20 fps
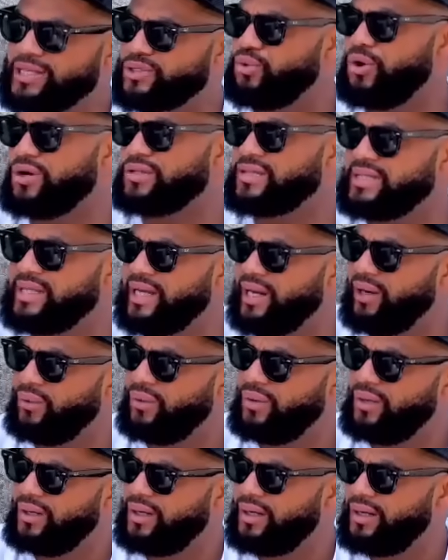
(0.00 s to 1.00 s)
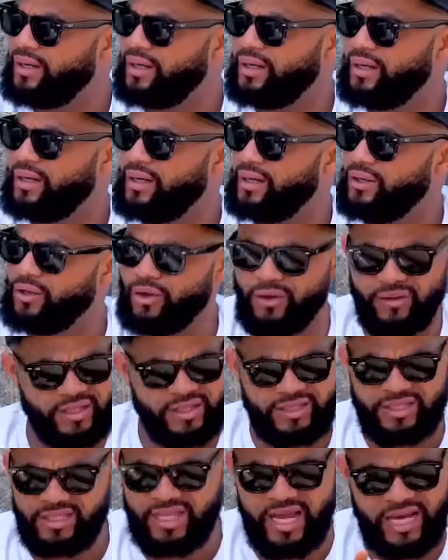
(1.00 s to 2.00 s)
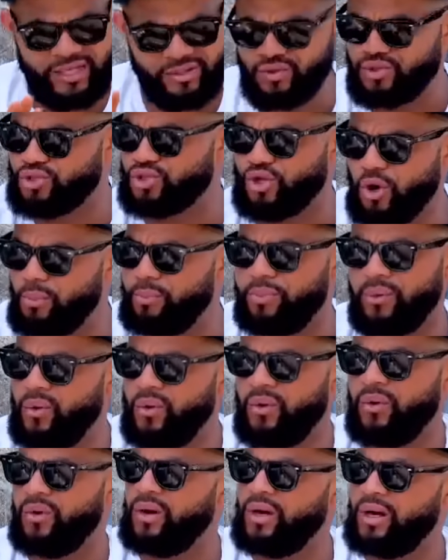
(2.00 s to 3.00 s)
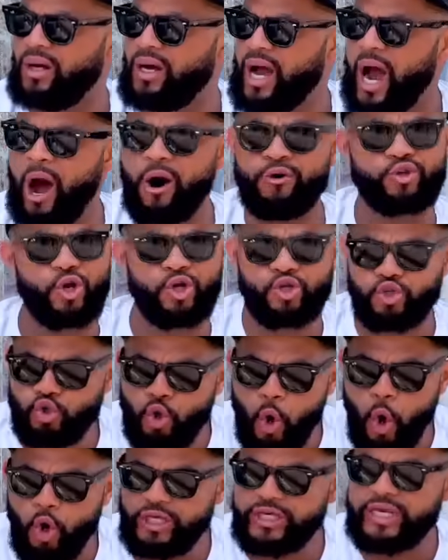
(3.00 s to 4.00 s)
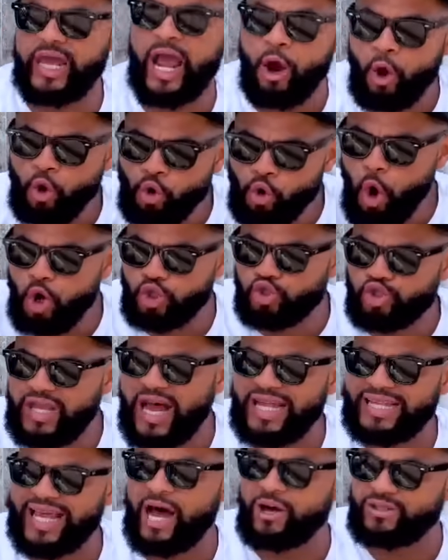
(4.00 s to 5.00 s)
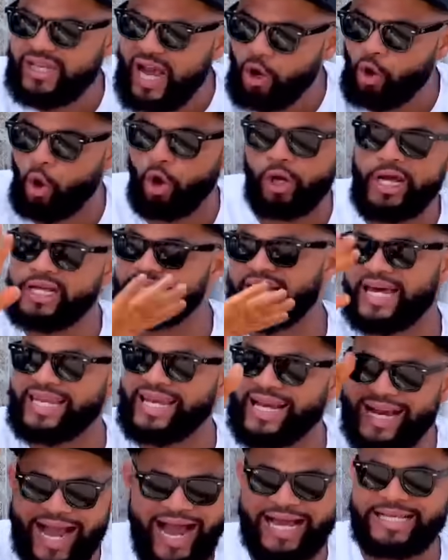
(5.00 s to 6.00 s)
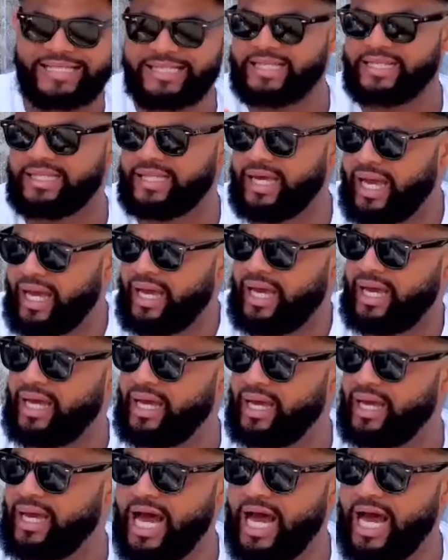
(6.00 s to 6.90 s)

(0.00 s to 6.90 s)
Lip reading: As what now? Oh, this thing has to stop. Oh. I'll just go there, go to that house and collect any car I see there.